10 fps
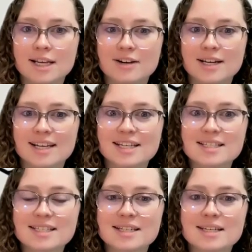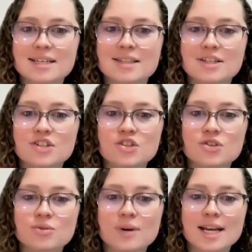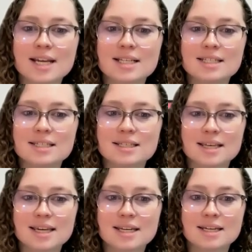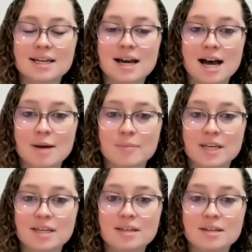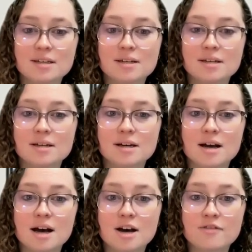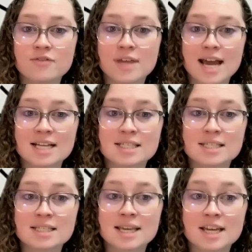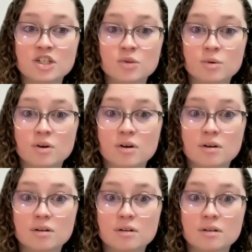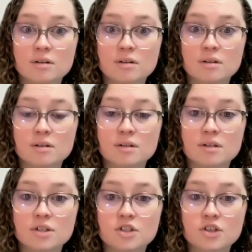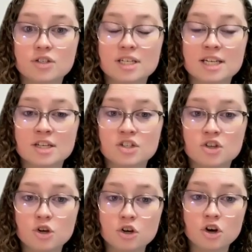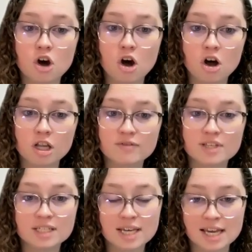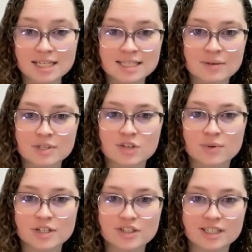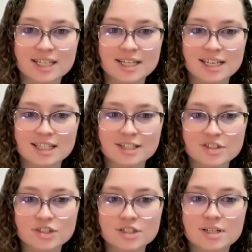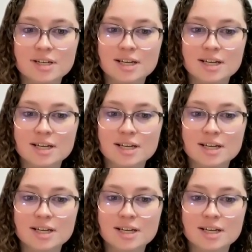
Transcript: here it is, the translated copy of that schedule. So you'll see it took all of the text that was originally in English